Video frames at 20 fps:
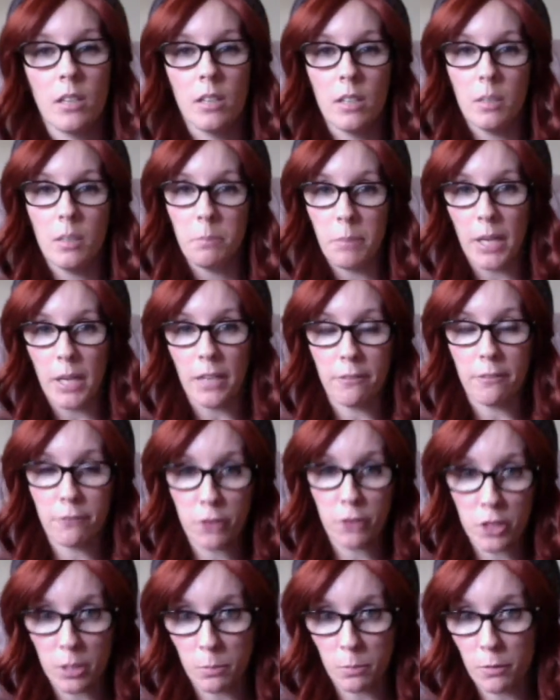But for
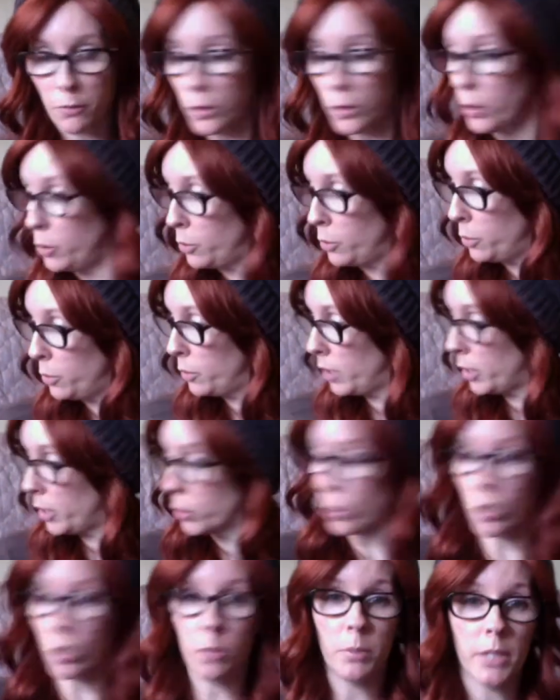some of you
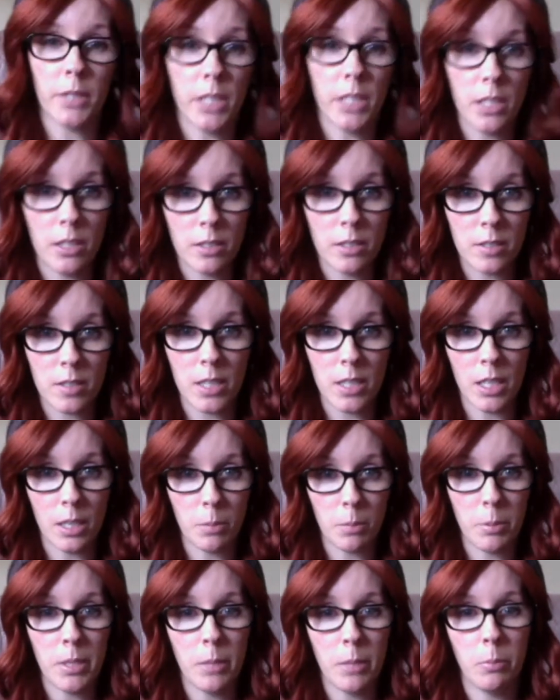adorably skinny
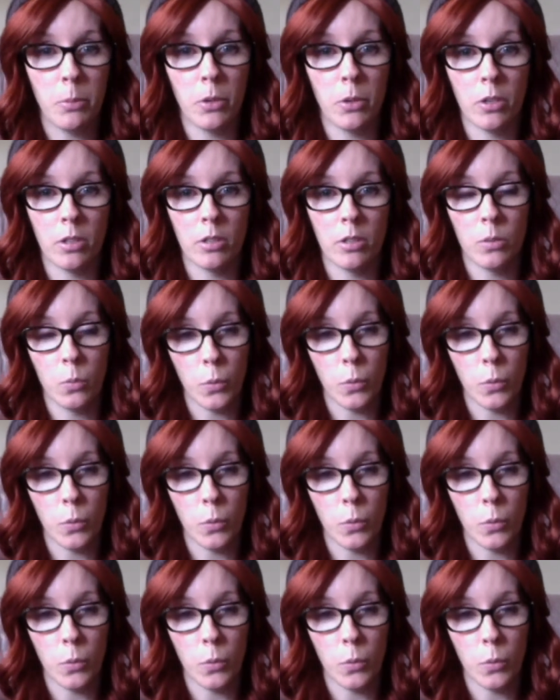people